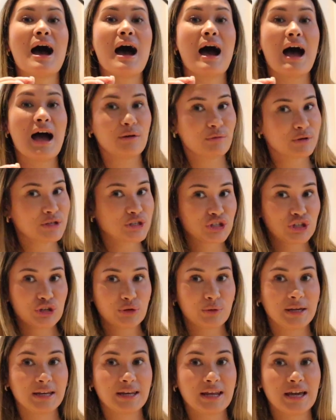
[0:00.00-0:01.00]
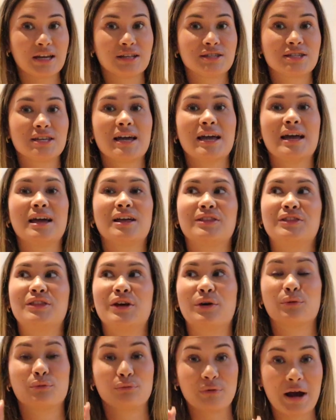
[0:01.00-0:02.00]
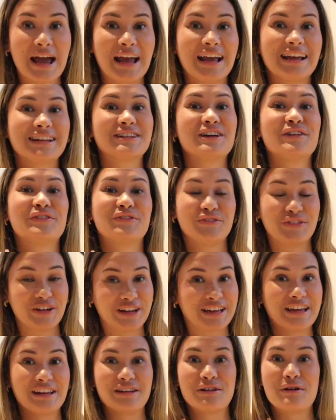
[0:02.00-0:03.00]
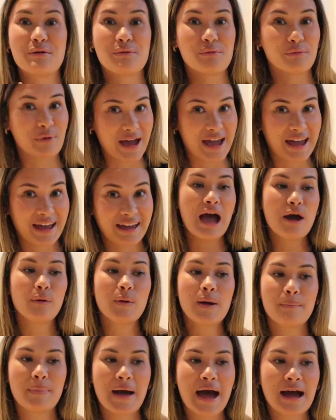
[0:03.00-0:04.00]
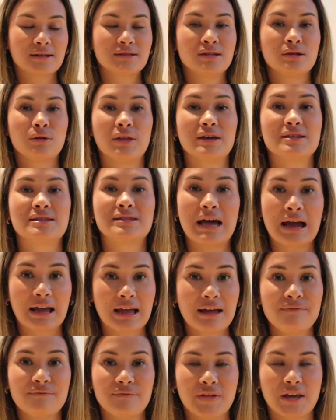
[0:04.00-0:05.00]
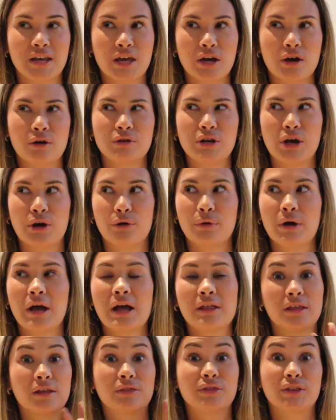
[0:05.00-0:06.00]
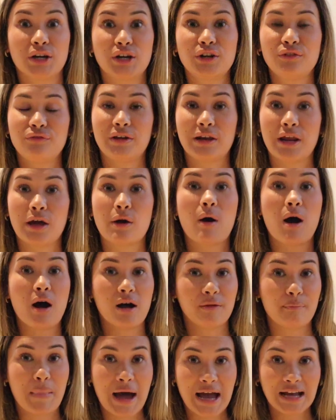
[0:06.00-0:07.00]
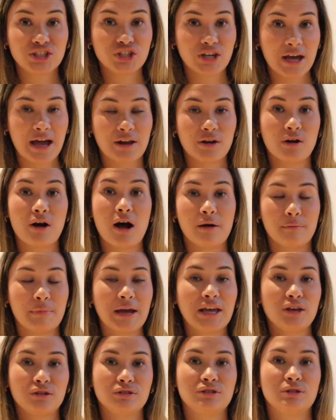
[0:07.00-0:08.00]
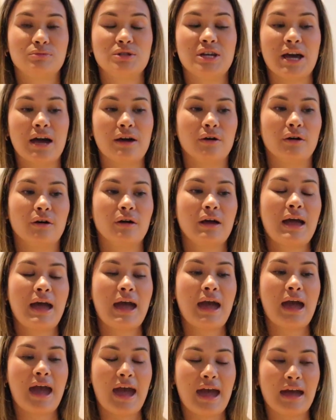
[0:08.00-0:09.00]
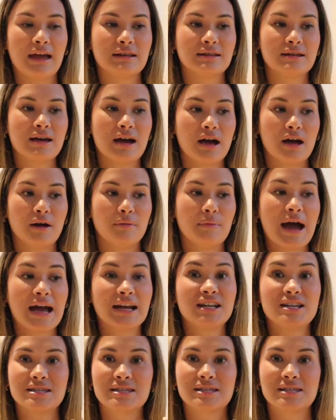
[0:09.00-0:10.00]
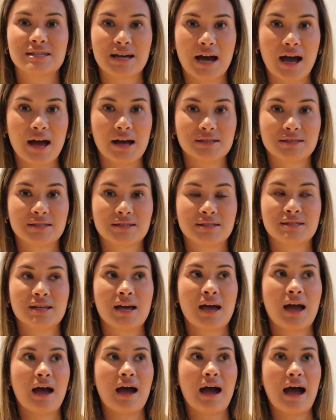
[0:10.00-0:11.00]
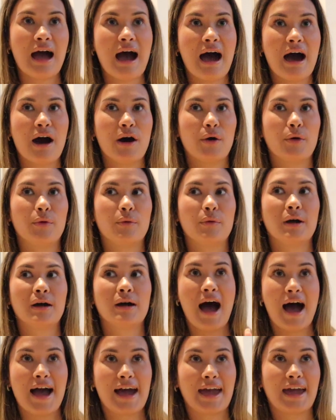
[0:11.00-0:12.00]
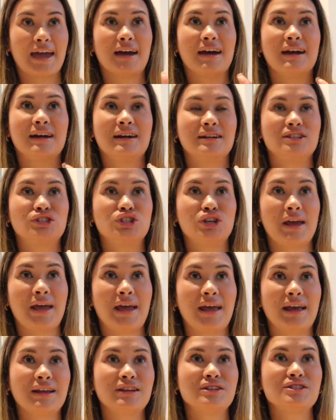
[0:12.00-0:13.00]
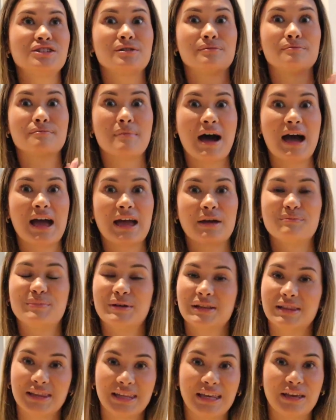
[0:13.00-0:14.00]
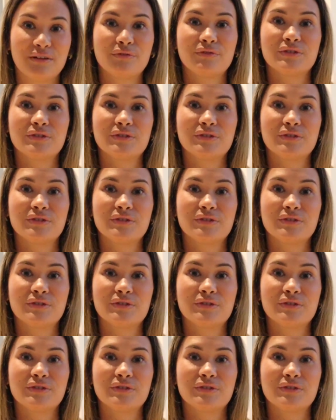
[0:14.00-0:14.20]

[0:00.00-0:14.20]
it the right freaking way. I went back to the third video on my channel, on my YouTube channel, and I discussed how I changed my belief